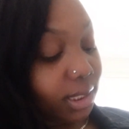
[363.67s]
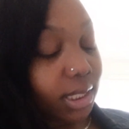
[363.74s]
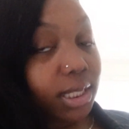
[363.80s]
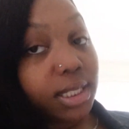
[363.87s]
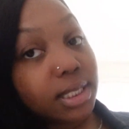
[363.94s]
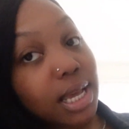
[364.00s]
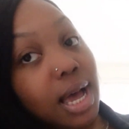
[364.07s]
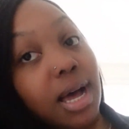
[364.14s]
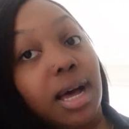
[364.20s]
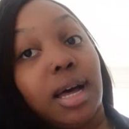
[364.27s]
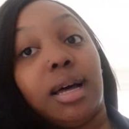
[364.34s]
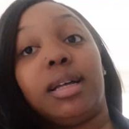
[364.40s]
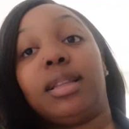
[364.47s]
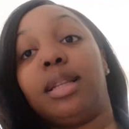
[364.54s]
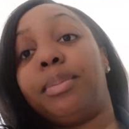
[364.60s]
Cause
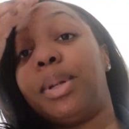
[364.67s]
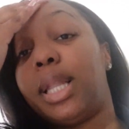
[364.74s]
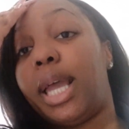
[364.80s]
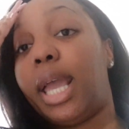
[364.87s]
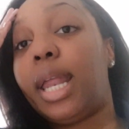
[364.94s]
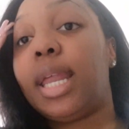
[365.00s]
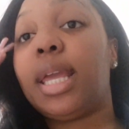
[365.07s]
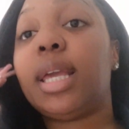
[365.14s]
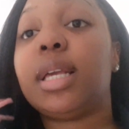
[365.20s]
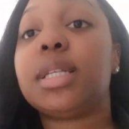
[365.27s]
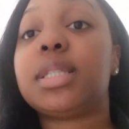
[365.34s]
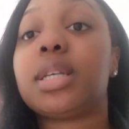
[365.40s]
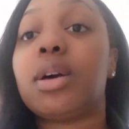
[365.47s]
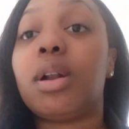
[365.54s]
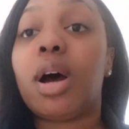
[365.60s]
I, the plan is
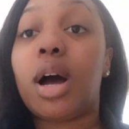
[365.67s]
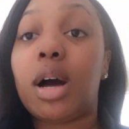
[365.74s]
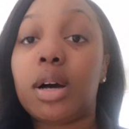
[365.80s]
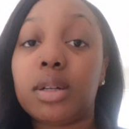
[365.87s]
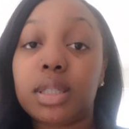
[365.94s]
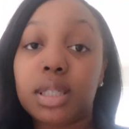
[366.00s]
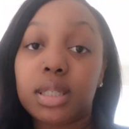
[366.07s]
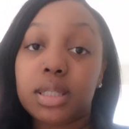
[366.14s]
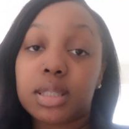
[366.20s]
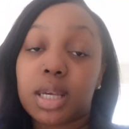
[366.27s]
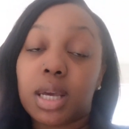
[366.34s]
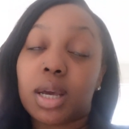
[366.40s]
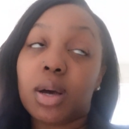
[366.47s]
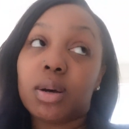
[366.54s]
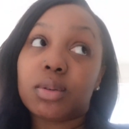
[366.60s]
to go to Aldi's
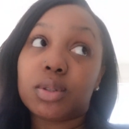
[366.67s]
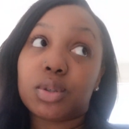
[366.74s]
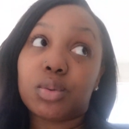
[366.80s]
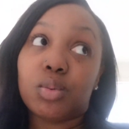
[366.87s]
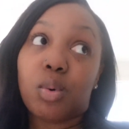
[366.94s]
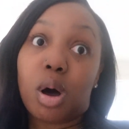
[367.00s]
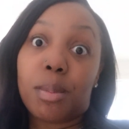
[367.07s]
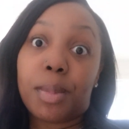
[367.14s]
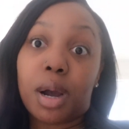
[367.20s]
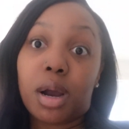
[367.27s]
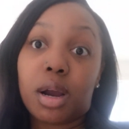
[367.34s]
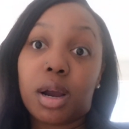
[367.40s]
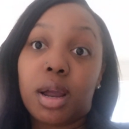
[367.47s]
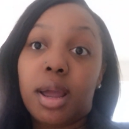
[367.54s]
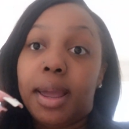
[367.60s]
and go to
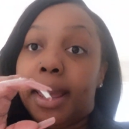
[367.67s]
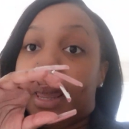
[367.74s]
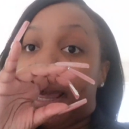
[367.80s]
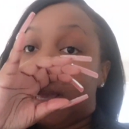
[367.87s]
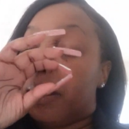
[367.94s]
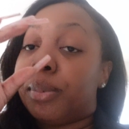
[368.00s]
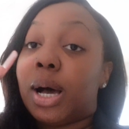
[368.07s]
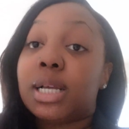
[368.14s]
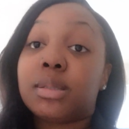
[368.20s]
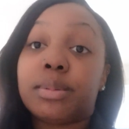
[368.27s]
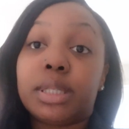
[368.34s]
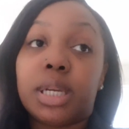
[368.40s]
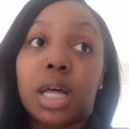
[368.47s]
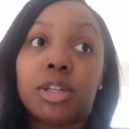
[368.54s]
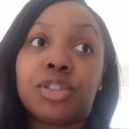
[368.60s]
Walmart and
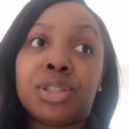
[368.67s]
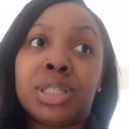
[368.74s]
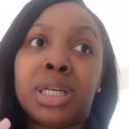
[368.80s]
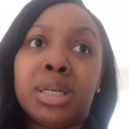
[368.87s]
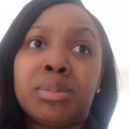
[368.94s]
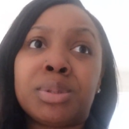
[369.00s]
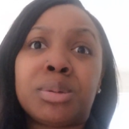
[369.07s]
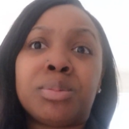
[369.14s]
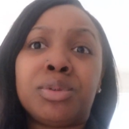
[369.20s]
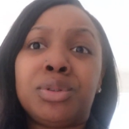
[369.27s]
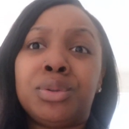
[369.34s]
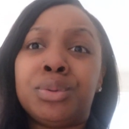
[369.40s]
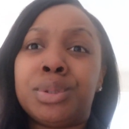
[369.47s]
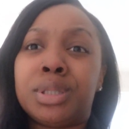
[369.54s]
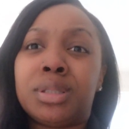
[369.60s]
possibly Dollar Tree to get him
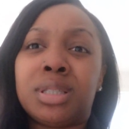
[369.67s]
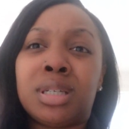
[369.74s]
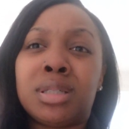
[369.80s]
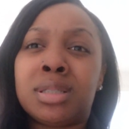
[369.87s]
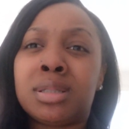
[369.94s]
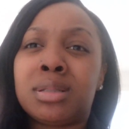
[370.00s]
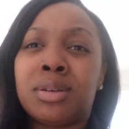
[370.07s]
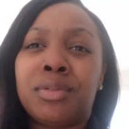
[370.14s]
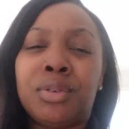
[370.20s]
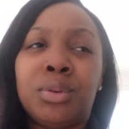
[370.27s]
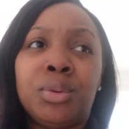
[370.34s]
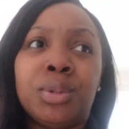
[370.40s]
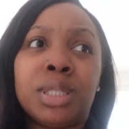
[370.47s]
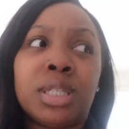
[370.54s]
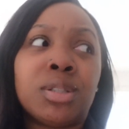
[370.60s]
some, a few
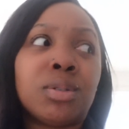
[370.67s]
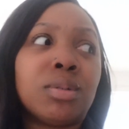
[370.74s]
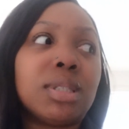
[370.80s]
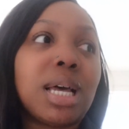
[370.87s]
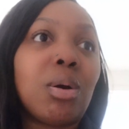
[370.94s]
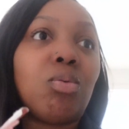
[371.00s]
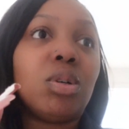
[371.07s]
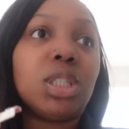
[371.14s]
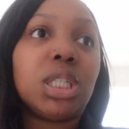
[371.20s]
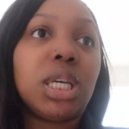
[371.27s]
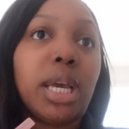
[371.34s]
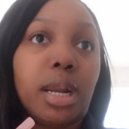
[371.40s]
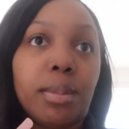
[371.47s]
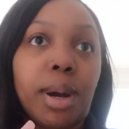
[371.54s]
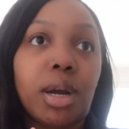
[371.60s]
utensils. I wish he
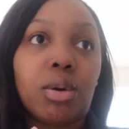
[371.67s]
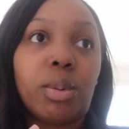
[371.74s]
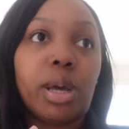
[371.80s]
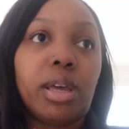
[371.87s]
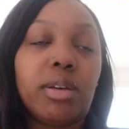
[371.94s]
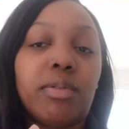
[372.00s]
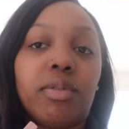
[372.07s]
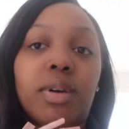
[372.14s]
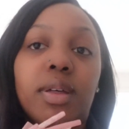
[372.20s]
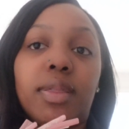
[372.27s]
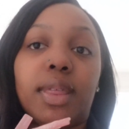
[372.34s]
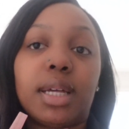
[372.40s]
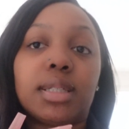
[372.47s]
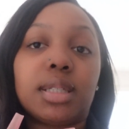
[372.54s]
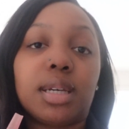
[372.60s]
had a microwave.
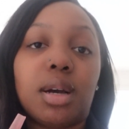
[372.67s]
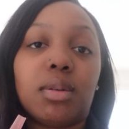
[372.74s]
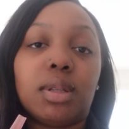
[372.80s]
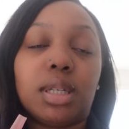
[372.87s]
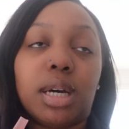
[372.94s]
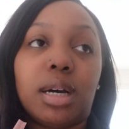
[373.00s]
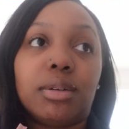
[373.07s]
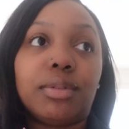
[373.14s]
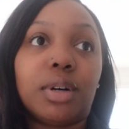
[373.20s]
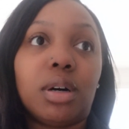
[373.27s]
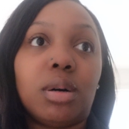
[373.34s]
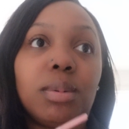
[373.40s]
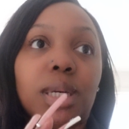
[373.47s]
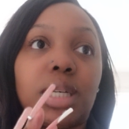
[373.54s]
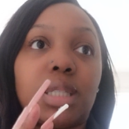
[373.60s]
That's the only
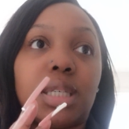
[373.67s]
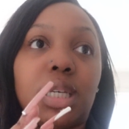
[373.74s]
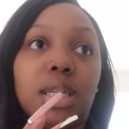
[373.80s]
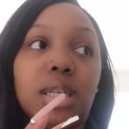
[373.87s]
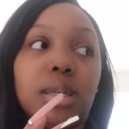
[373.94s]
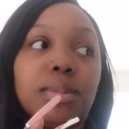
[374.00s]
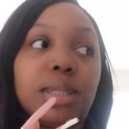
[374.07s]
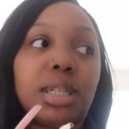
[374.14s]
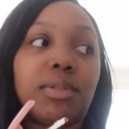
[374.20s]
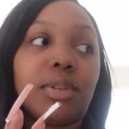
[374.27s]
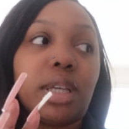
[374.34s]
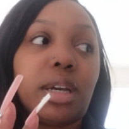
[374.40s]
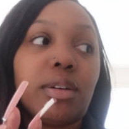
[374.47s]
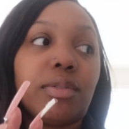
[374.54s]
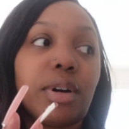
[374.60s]
downfall because heating up stuff in
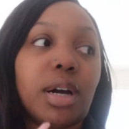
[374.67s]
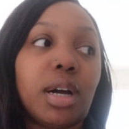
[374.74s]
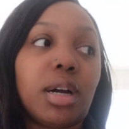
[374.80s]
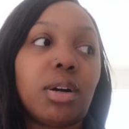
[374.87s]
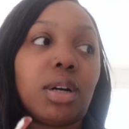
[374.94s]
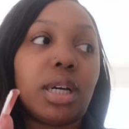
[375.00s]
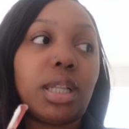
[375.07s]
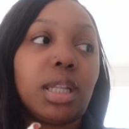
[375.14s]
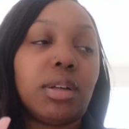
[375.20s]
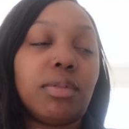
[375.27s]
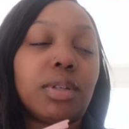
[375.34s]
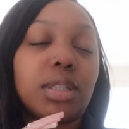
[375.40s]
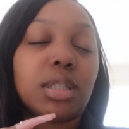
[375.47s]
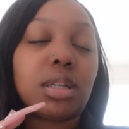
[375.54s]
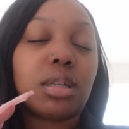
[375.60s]
the air fryer or in the
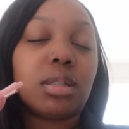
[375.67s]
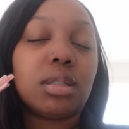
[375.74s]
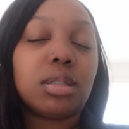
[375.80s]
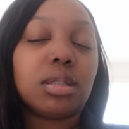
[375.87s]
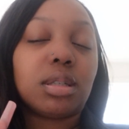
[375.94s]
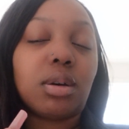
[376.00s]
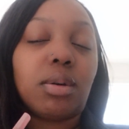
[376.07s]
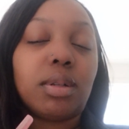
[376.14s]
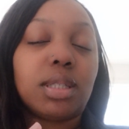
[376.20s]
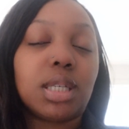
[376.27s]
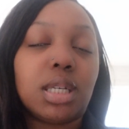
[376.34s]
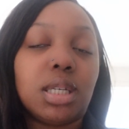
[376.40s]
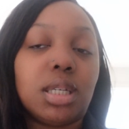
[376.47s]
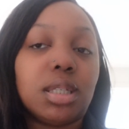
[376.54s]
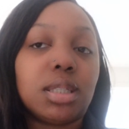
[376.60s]
oven is so
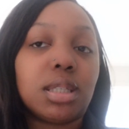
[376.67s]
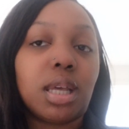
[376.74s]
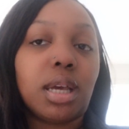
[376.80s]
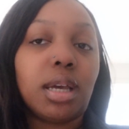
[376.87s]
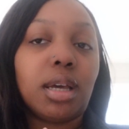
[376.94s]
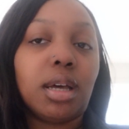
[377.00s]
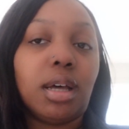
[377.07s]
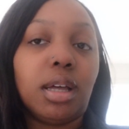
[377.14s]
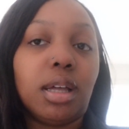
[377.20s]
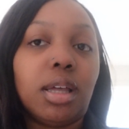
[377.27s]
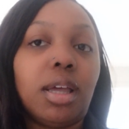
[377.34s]
tedious. Like, ugh.